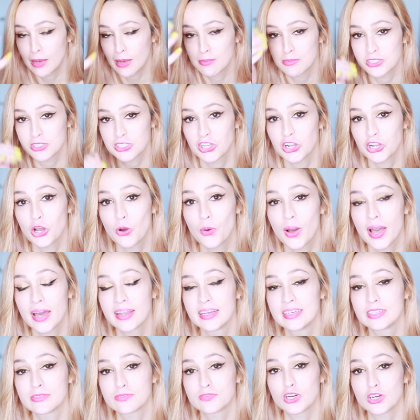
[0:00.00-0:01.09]
I'm just gonna go ahead
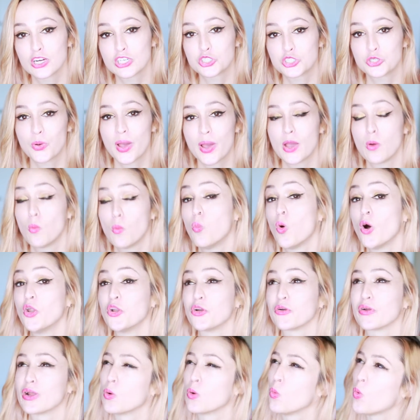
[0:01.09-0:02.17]
and defer to a
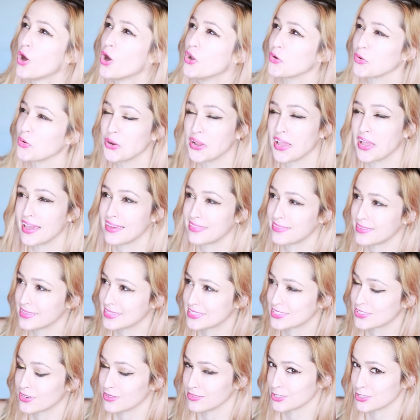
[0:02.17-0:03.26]
wondering, wandering
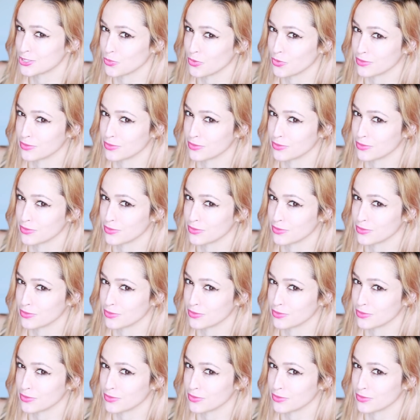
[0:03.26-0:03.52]
atheist on this